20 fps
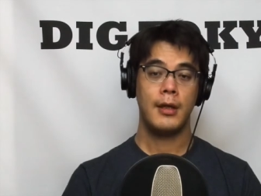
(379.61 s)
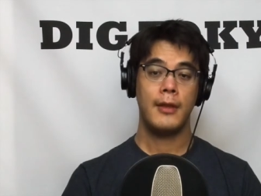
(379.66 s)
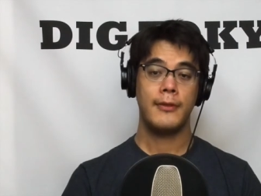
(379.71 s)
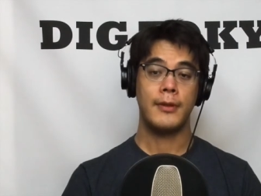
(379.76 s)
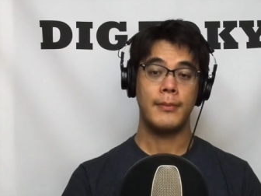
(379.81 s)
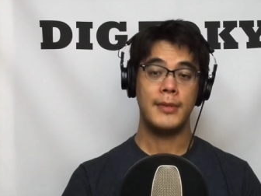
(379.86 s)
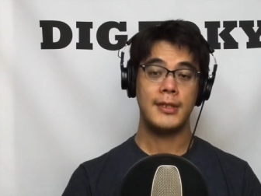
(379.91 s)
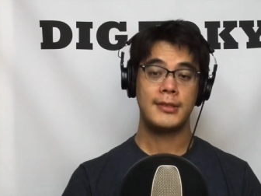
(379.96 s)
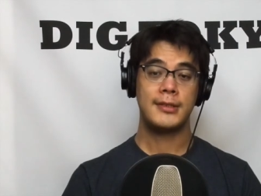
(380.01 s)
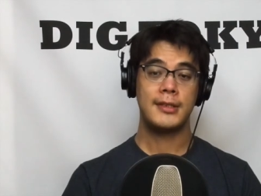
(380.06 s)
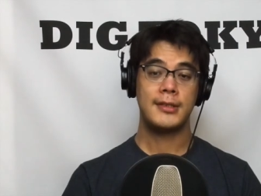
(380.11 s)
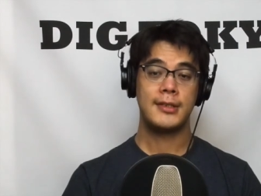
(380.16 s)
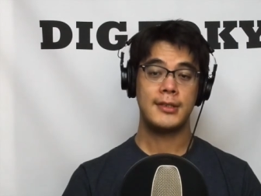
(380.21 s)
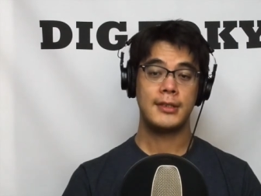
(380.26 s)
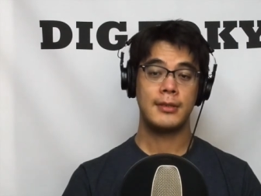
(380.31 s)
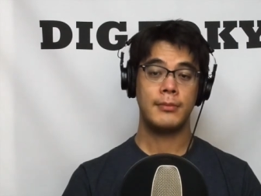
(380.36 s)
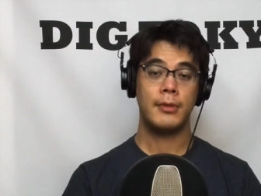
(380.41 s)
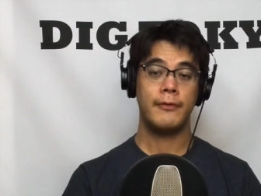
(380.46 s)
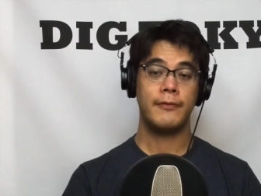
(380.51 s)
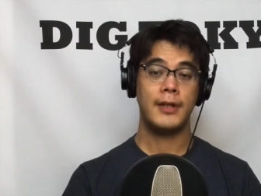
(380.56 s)
the
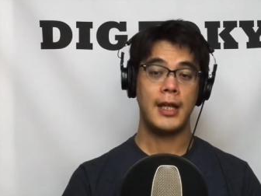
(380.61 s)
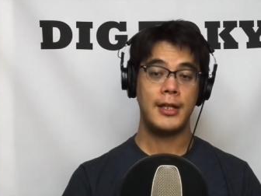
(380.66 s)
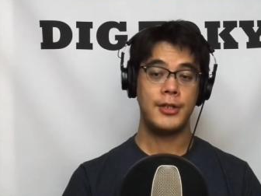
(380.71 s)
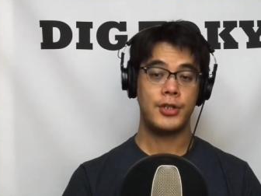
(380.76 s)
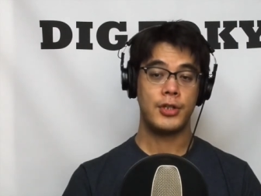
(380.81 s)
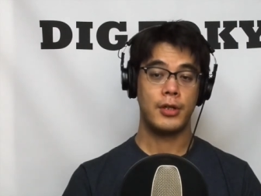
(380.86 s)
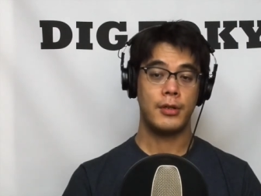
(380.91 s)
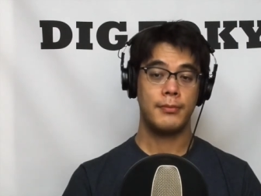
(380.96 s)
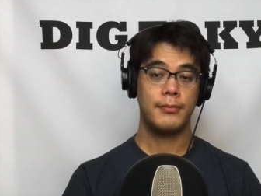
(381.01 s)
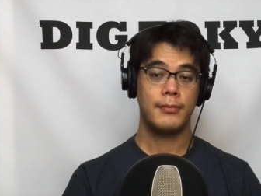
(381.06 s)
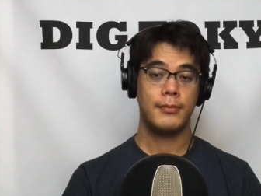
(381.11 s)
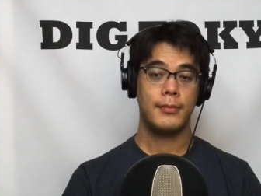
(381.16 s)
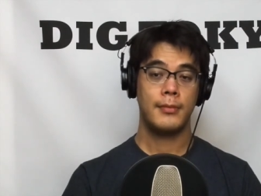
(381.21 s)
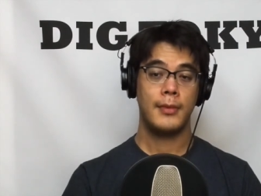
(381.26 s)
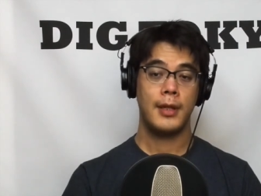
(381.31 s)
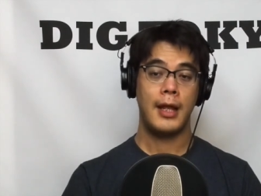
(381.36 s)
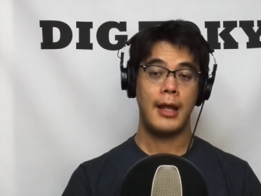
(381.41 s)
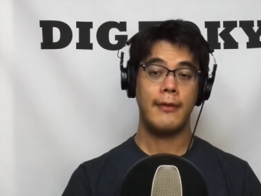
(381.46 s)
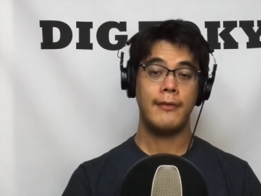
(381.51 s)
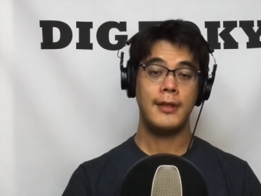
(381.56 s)
mysticism of nature,
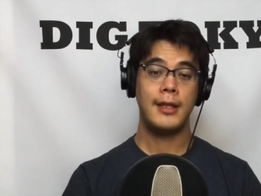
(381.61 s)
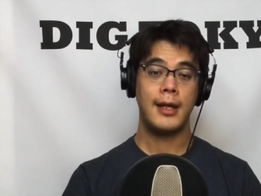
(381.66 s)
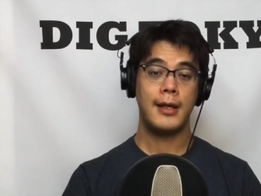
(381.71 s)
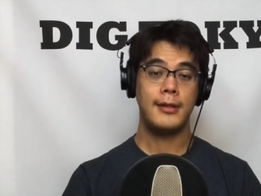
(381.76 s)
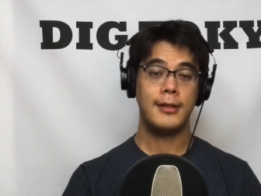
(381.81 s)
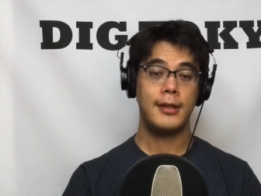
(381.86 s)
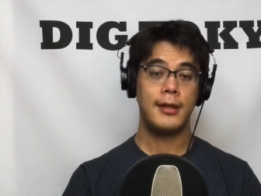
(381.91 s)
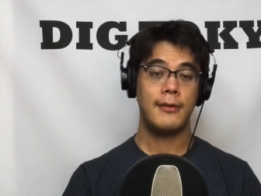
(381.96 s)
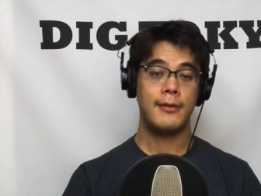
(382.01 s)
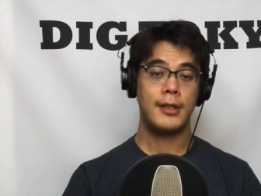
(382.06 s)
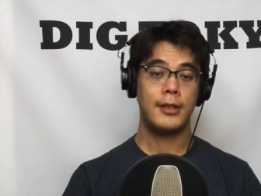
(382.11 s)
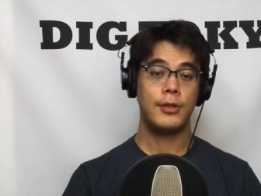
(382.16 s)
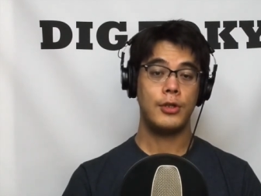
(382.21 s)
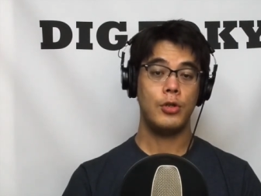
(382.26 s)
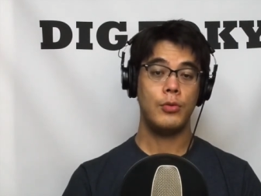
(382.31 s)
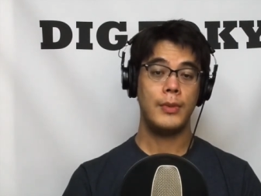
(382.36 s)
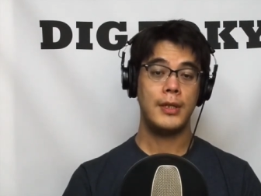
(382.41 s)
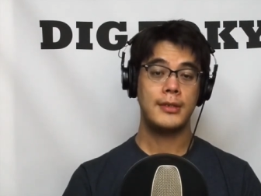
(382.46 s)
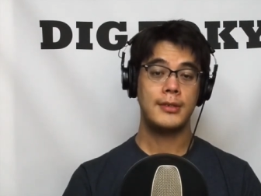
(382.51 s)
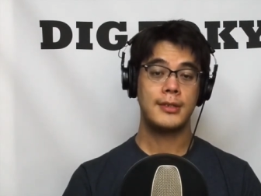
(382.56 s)
and the idea that
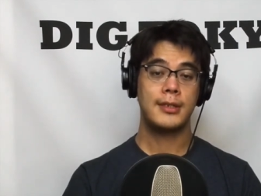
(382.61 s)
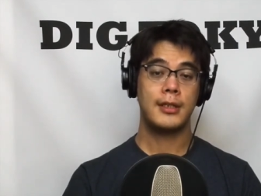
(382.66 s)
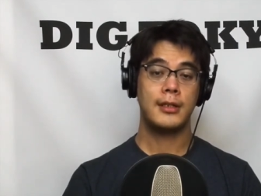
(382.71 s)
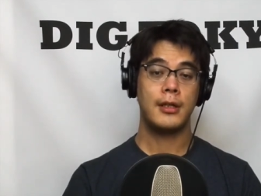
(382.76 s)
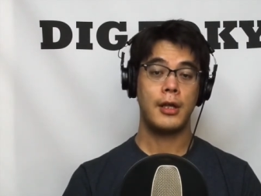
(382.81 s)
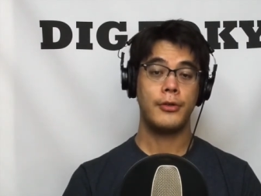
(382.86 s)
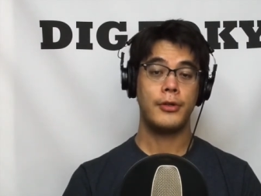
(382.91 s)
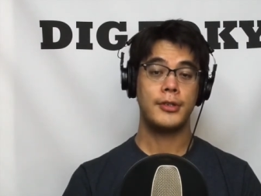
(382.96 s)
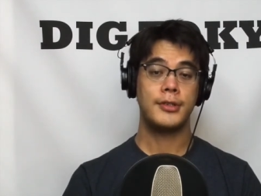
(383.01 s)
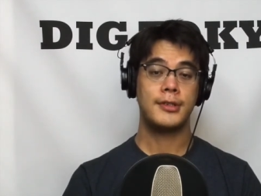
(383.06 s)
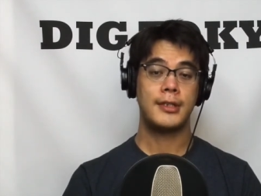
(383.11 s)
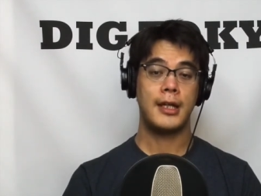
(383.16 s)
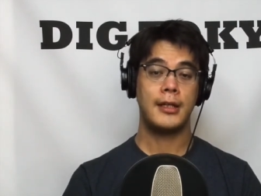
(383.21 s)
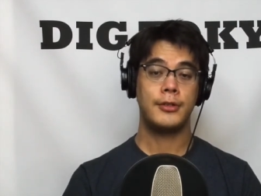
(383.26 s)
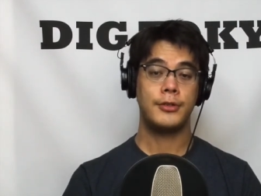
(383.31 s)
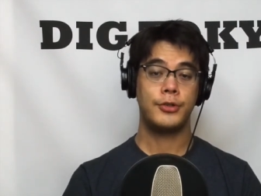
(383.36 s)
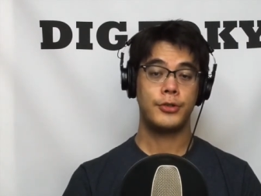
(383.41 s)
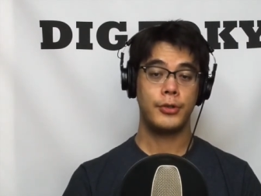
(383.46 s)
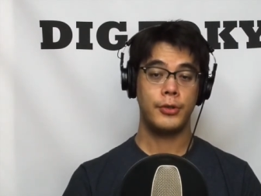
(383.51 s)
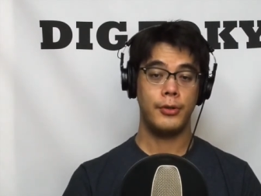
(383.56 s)
humans can
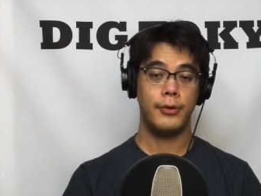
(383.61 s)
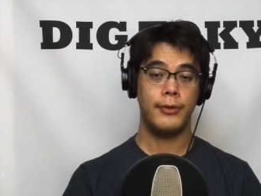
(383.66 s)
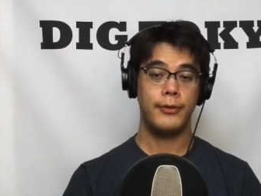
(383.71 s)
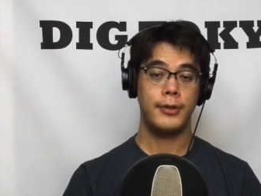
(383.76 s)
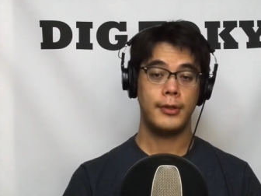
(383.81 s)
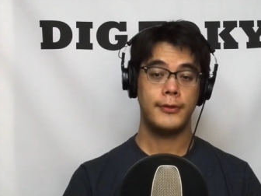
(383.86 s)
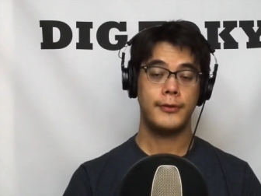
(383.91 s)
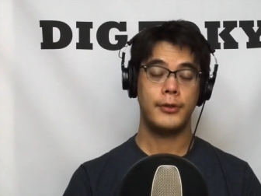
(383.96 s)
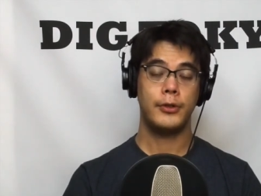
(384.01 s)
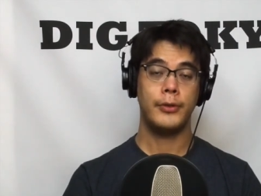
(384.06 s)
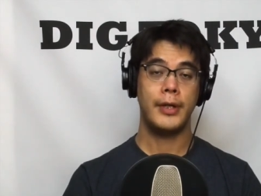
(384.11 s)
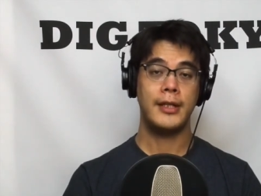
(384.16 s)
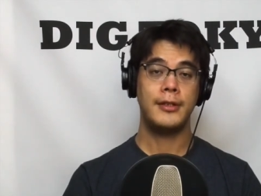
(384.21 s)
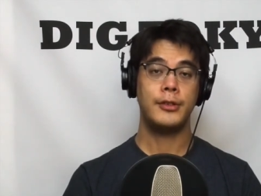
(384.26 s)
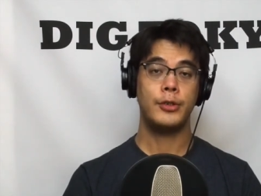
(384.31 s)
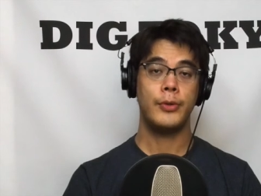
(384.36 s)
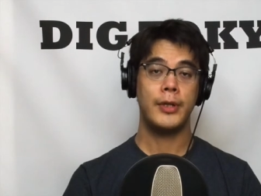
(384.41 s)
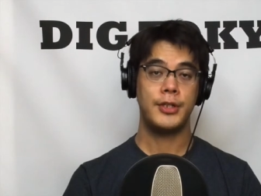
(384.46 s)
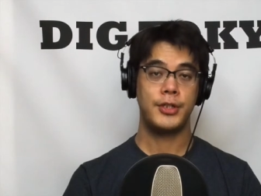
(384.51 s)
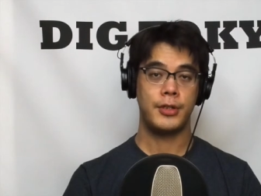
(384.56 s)
understand truth through
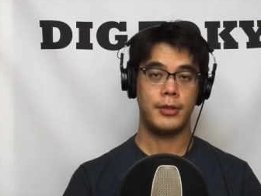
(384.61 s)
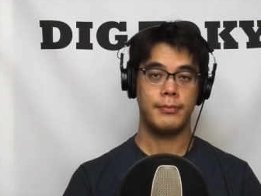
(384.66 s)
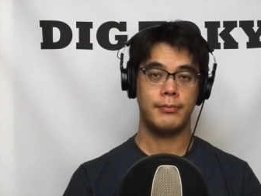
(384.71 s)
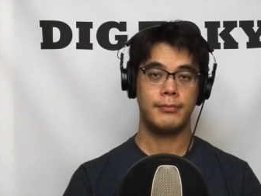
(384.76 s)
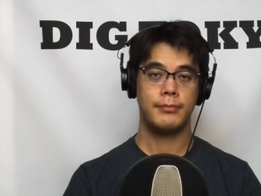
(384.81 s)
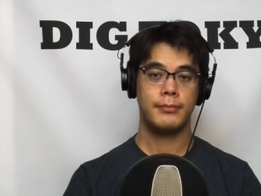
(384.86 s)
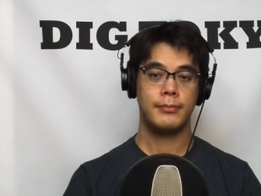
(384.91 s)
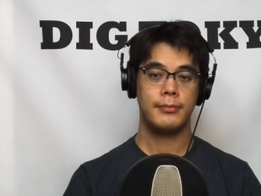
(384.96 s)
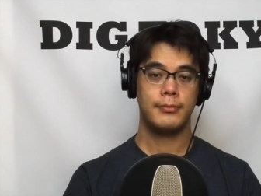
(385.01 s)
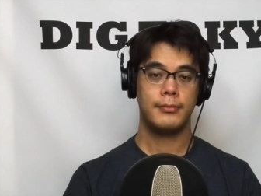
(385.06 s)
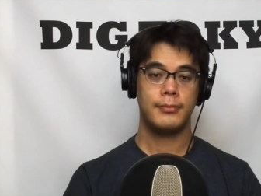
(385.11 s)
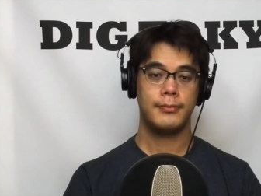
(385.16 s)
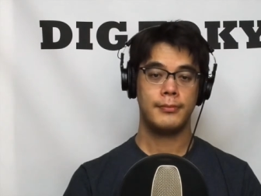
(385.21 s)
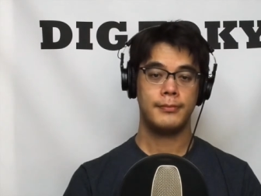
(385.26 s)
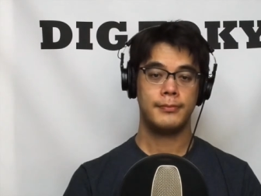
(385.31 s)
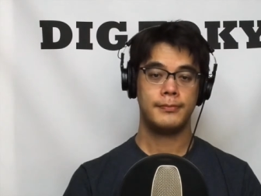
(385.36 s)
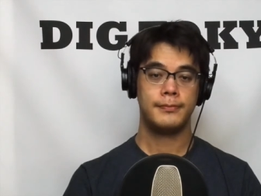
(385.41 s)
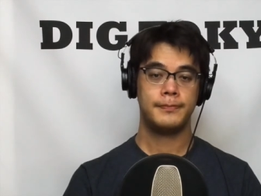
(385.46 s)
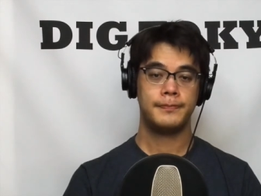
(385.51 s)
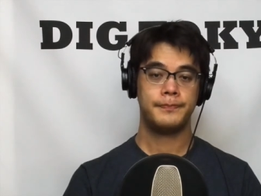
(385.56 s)
intuition.
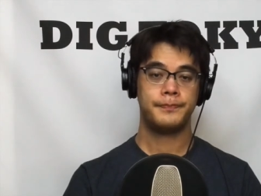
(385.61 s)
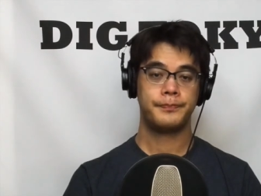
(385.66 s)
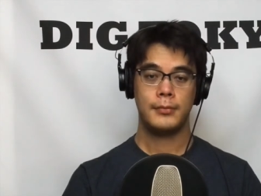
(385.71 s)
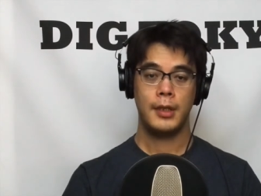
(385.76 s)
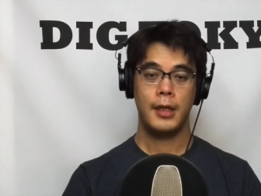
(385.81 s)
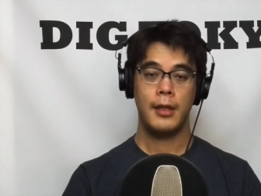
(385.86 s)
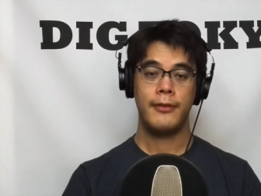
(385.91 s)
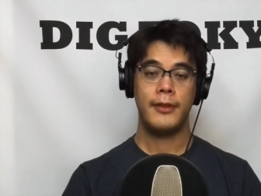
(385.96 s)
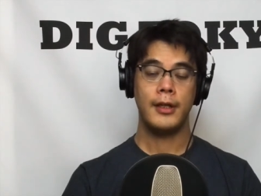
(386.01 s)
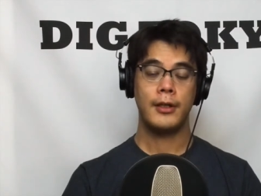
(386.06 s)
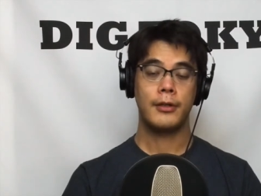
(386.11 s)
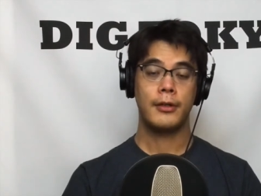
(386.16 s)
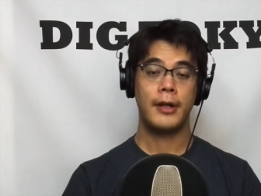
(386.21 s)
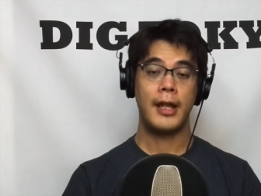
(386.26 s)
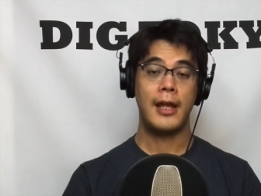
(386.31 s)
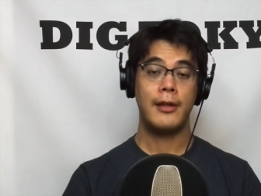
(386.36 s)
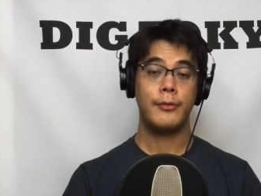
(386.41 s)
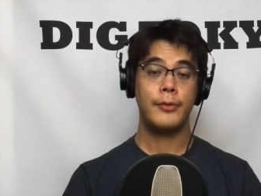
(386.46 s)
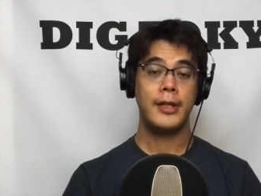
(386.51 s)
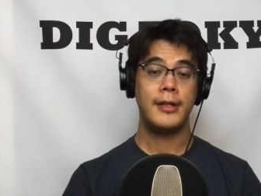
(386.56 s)
Thinker
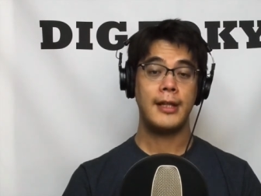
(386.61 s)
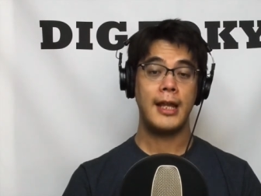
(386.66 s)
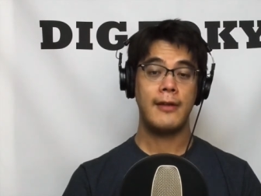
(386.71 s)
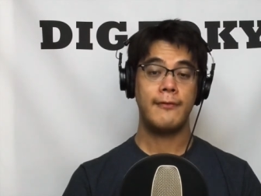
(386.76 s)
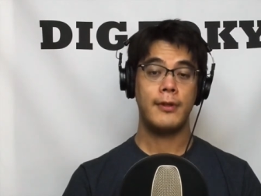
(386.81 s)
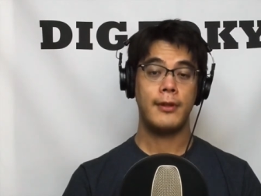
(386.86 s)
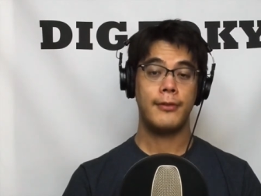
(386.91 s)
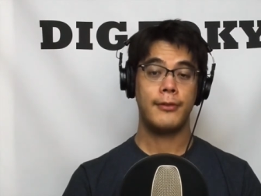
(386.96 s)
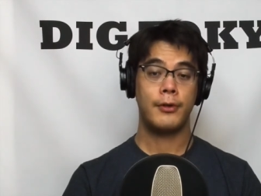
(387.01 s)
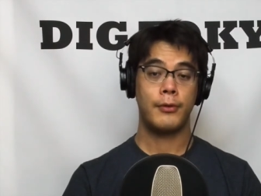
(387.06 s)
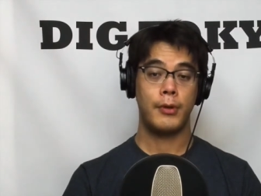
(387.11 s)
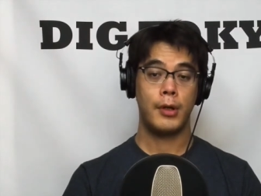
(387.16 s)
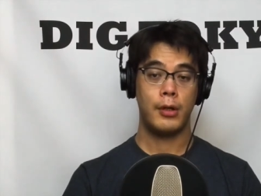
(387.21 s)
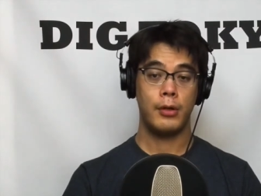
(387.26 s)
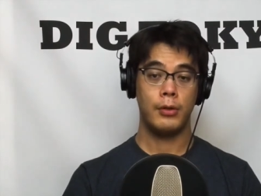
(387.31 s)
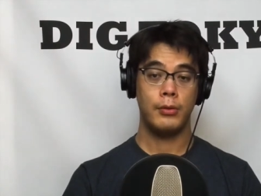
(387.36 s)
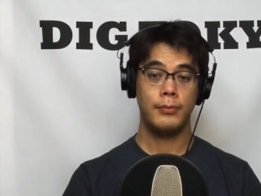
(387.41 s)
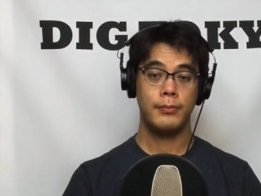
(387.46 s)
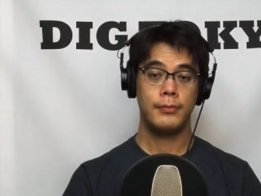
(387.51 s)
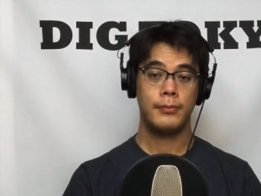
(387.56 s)
Henry David
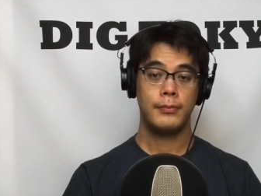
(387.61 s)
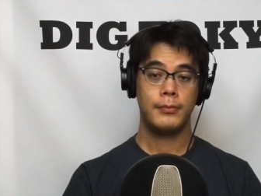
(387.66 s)
Thoreau,